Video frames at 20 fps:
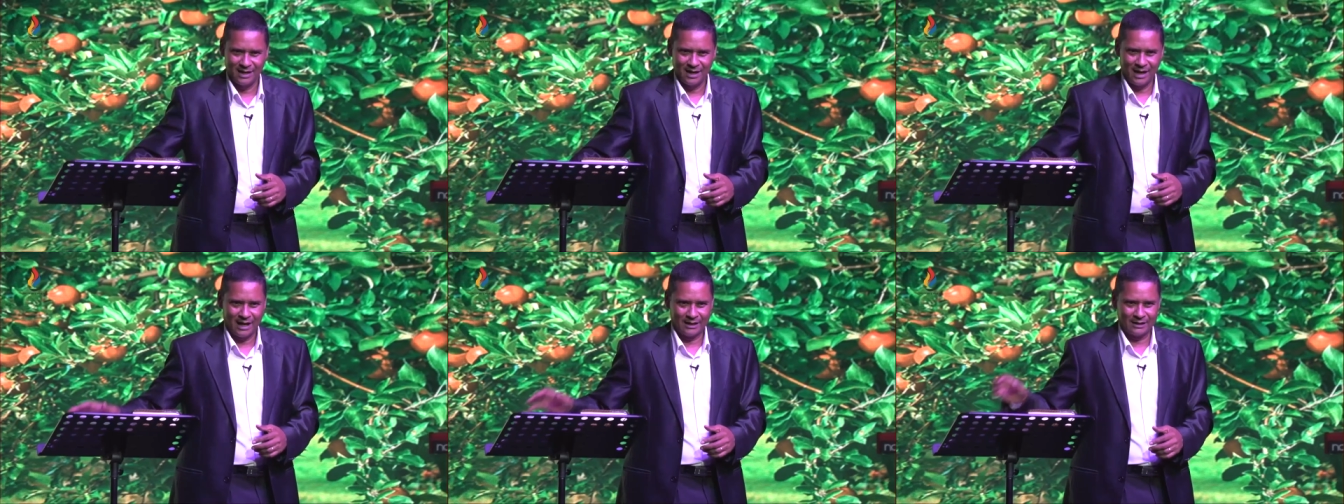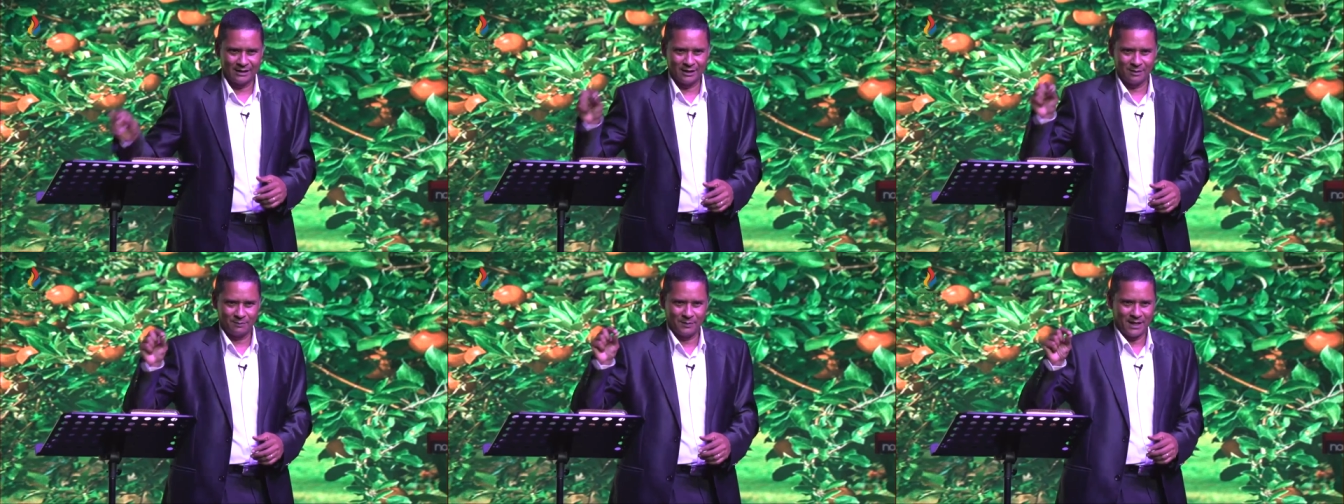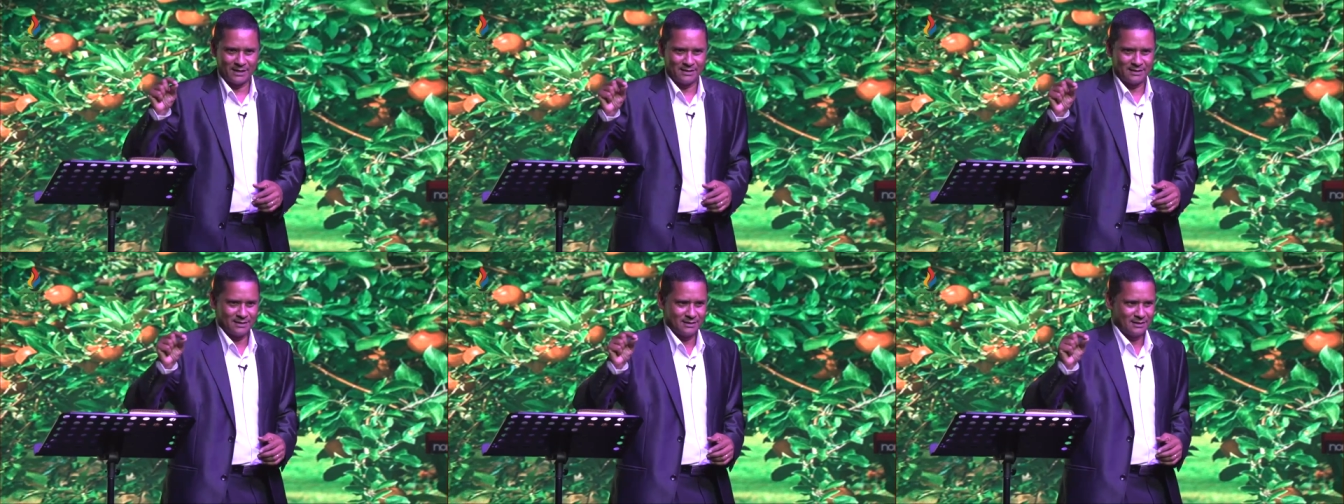I think the
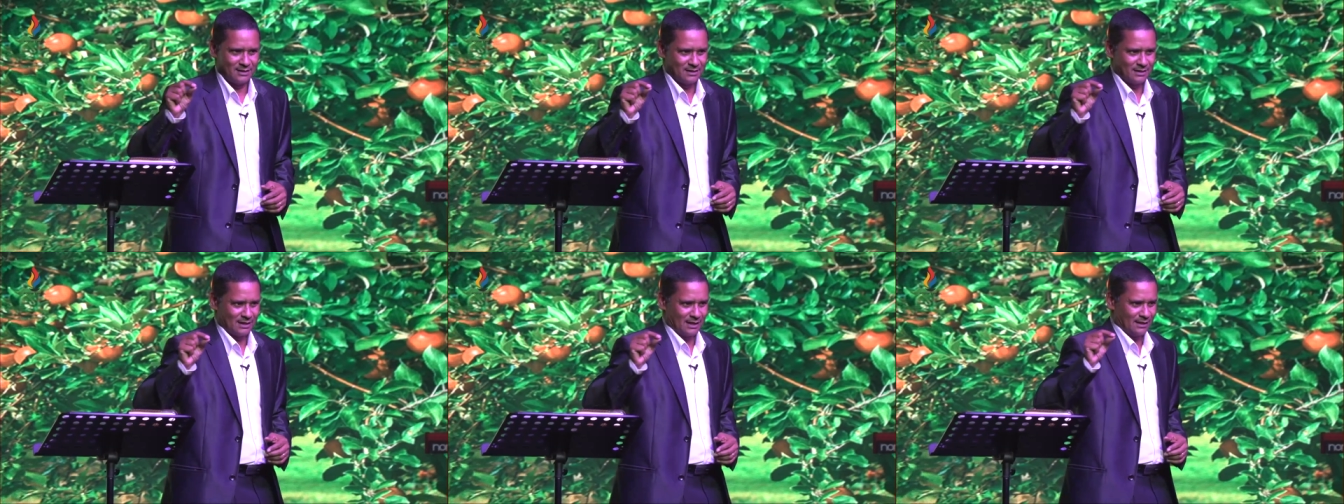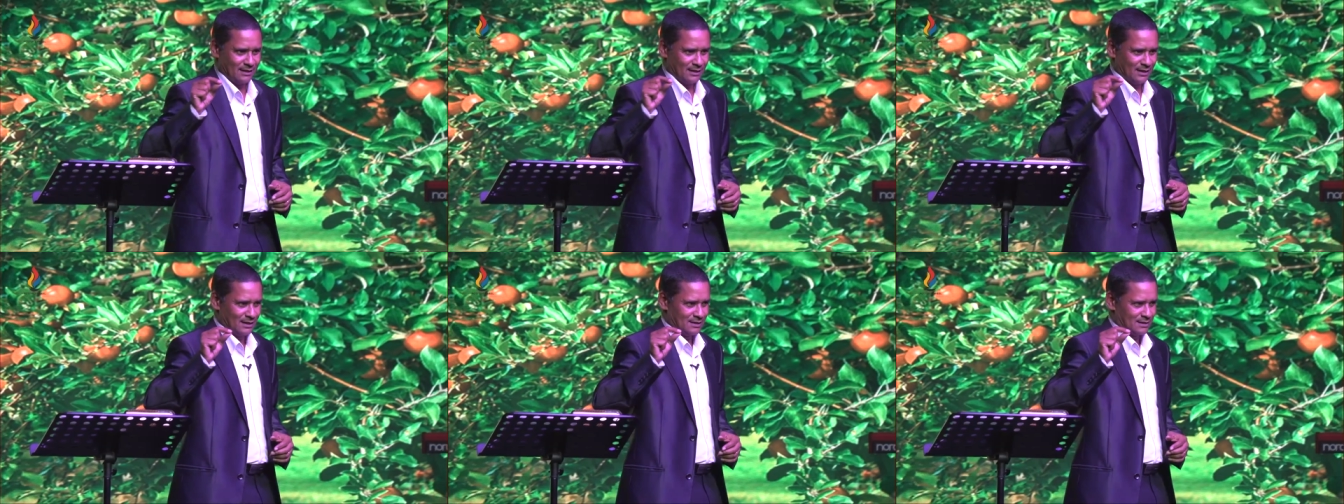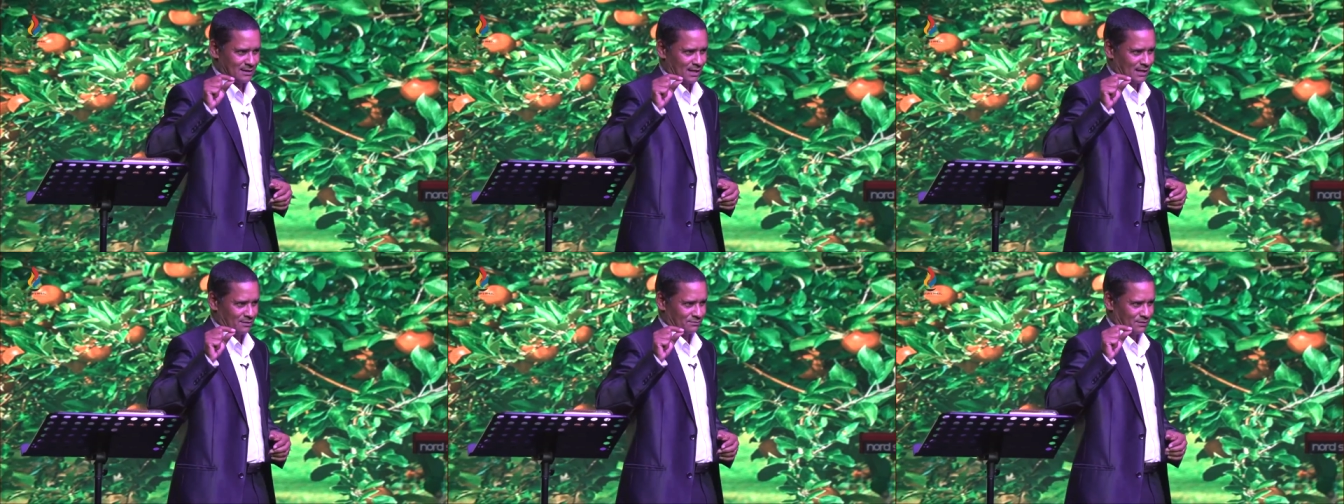passage is saying,
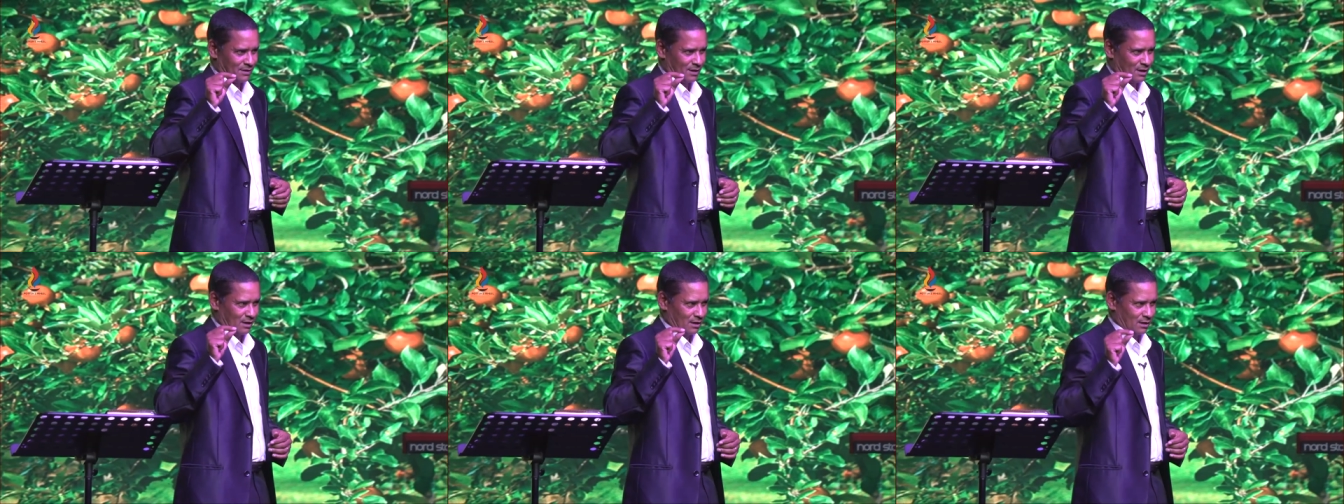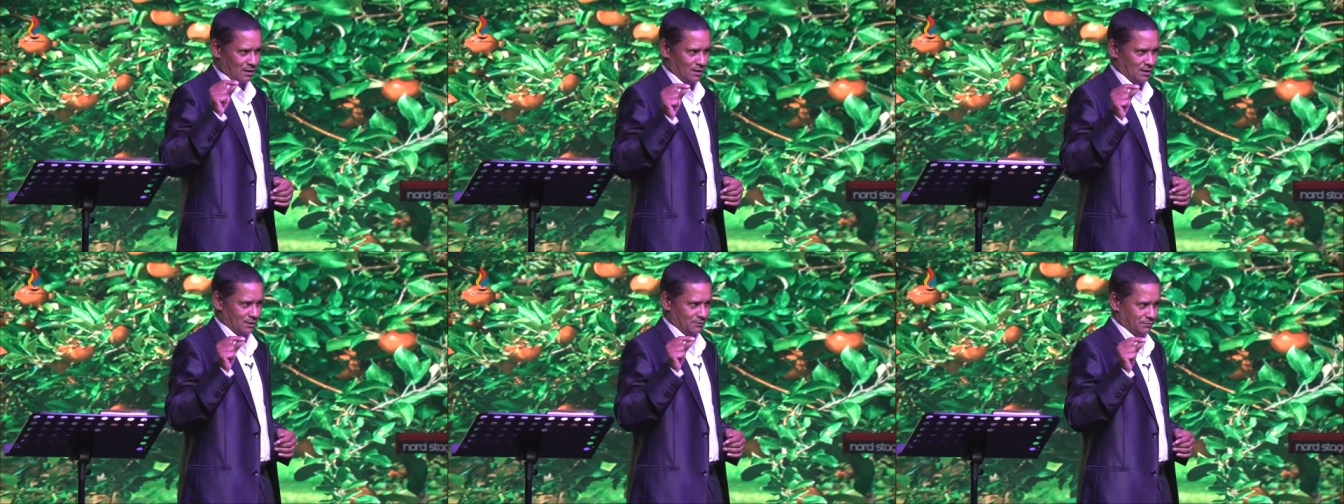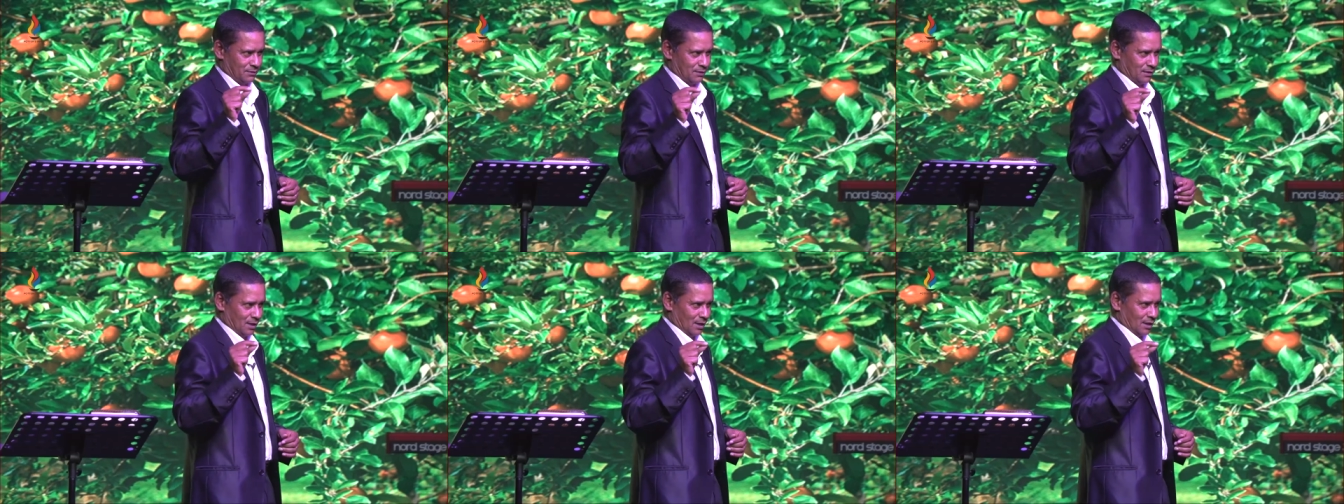let's have the heart
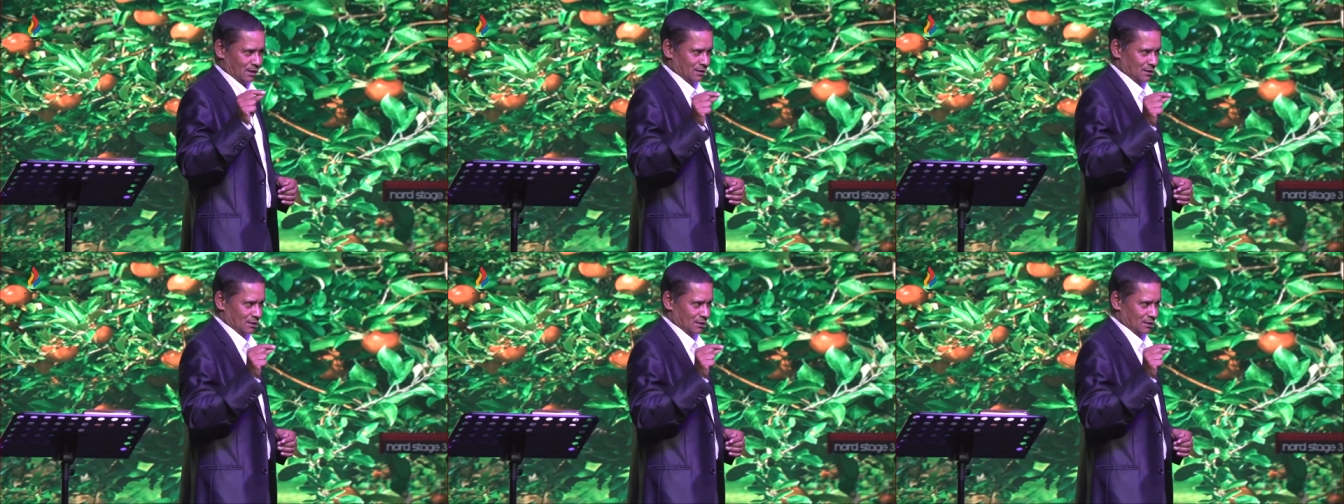of God.